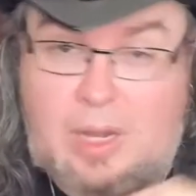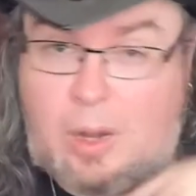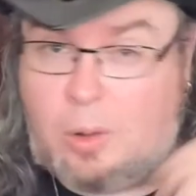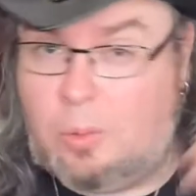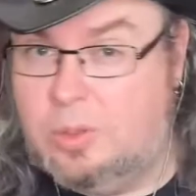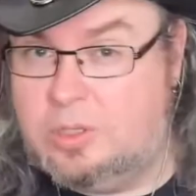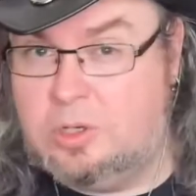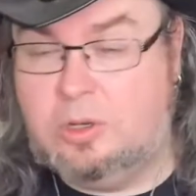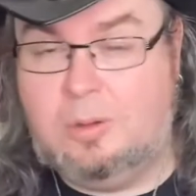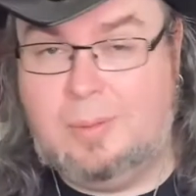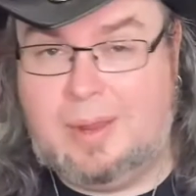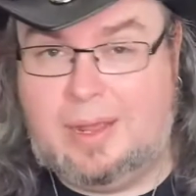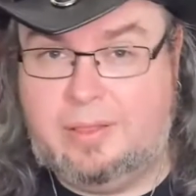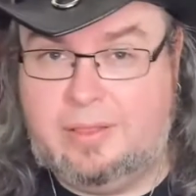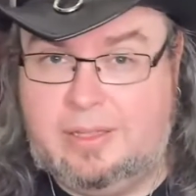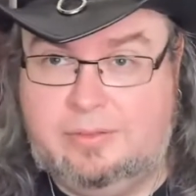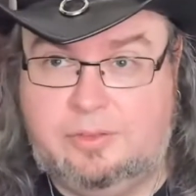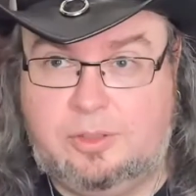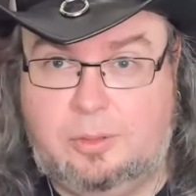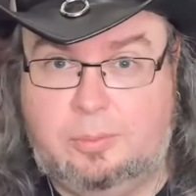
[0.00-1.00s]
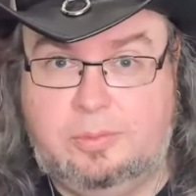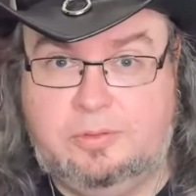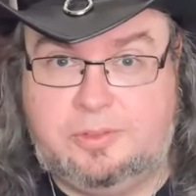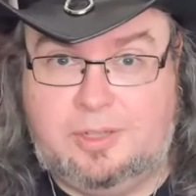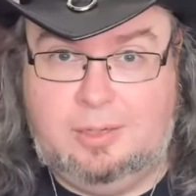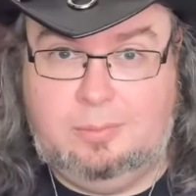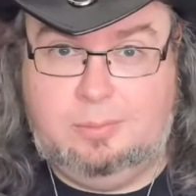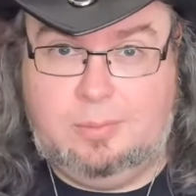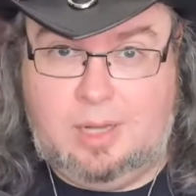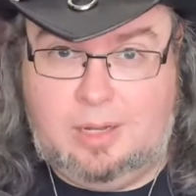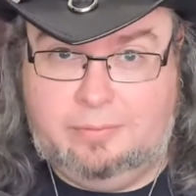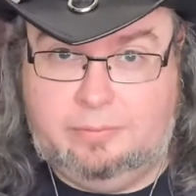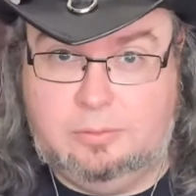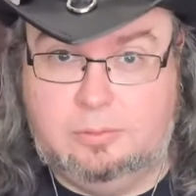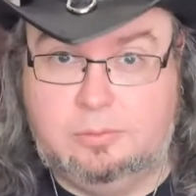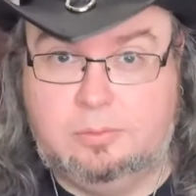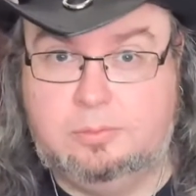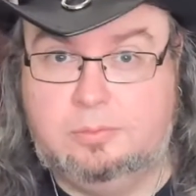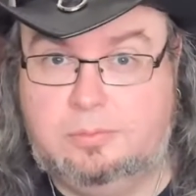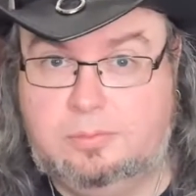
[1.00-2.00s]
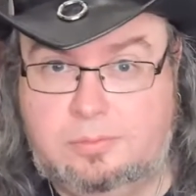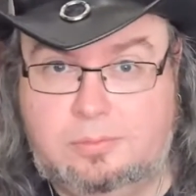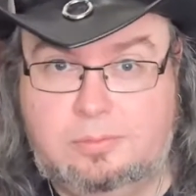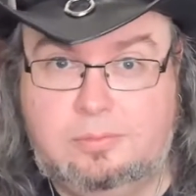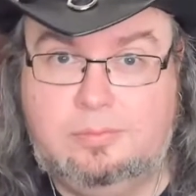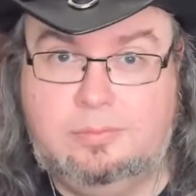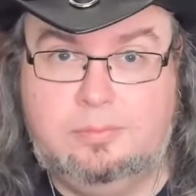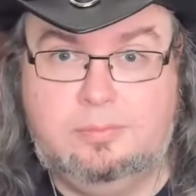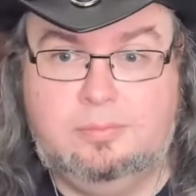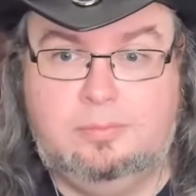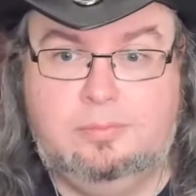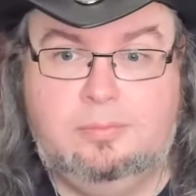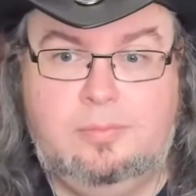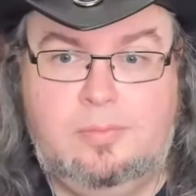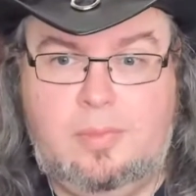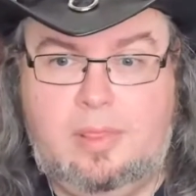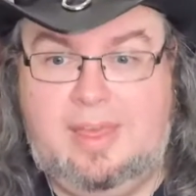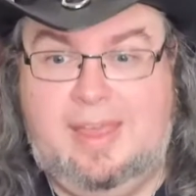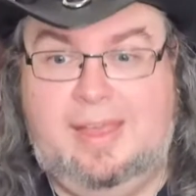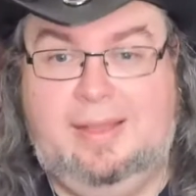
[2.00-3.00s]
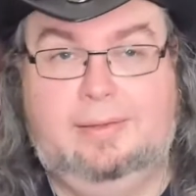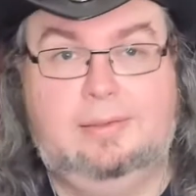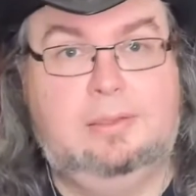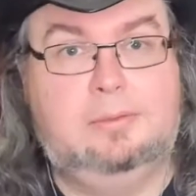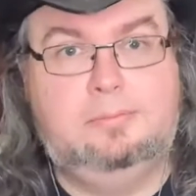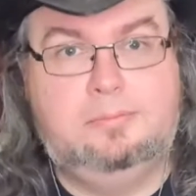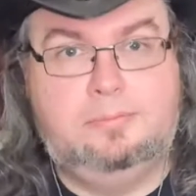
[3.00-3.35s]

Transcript: We're talking about the Zombicide Marvel thing.